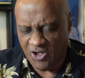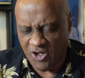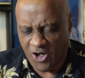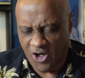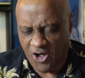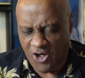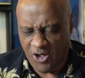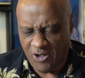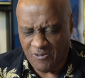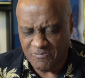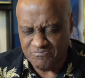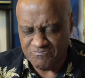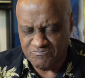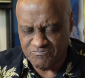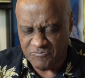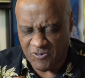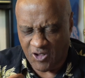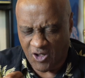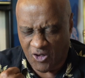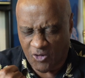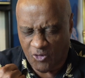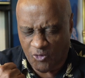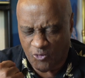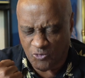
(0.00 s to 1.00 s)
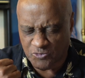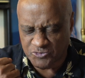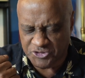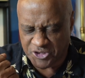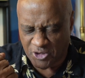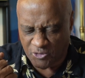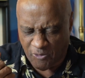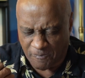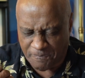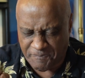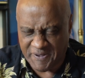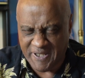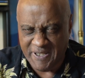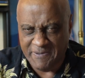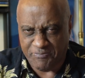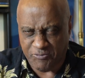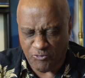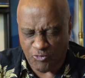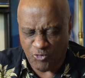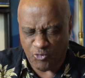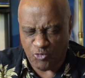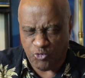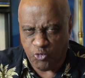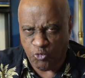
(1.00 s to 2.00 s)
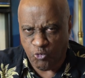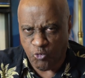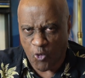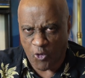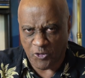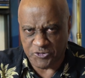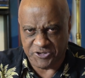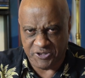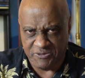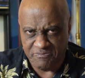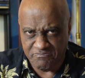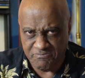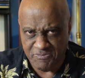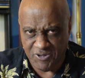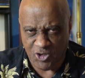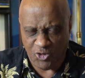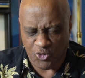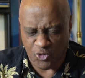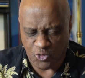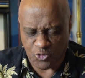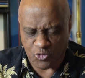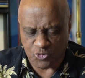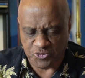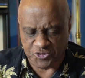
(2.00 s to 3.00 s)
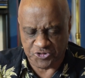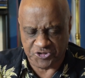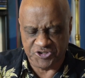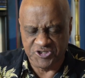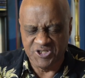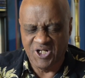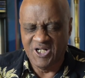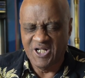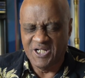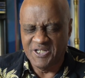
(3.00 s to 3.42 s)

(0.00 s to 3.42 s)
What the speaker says: there were people who worked in mills